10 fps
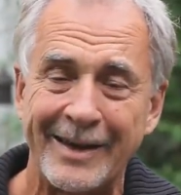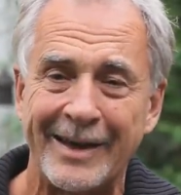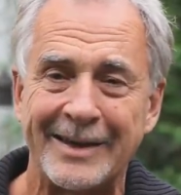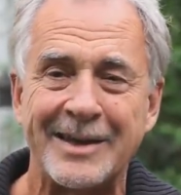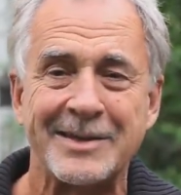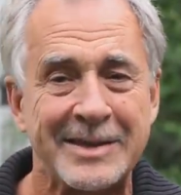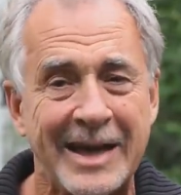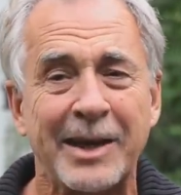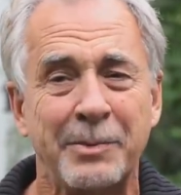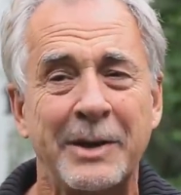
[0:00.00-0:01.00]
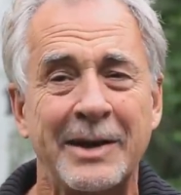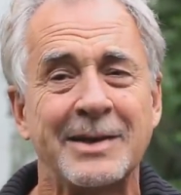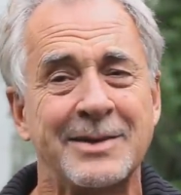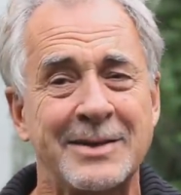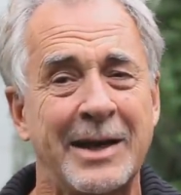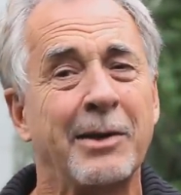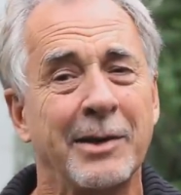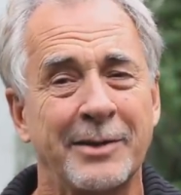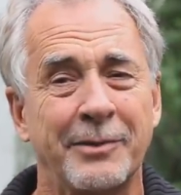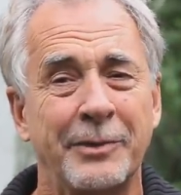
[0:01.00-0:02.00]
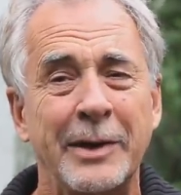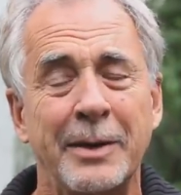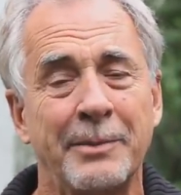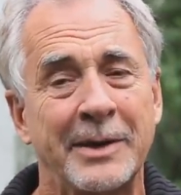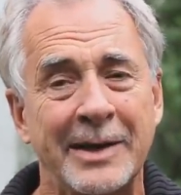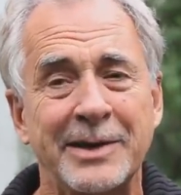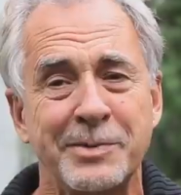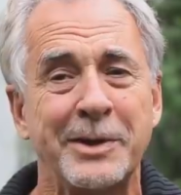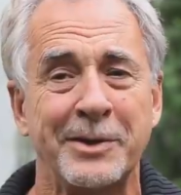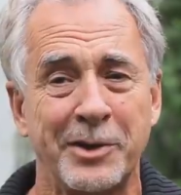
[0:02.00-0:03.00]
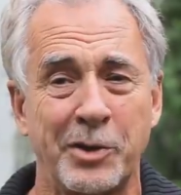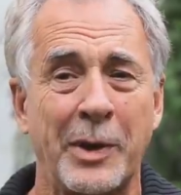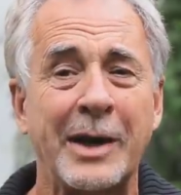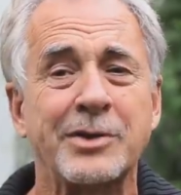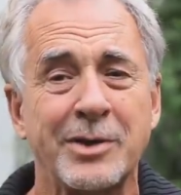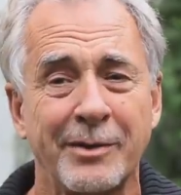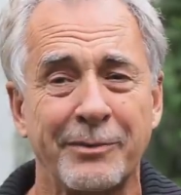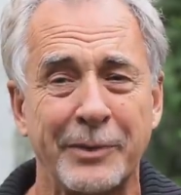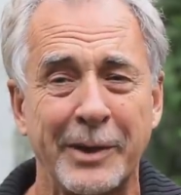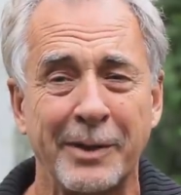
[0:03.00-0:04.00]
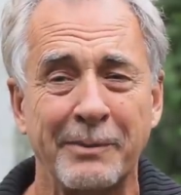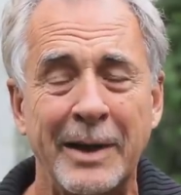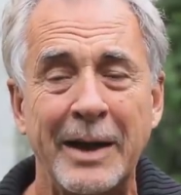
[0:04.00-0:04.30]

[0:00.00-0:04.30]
it doesn't take me necessarily to freedom, it takes me in the direction of freedom,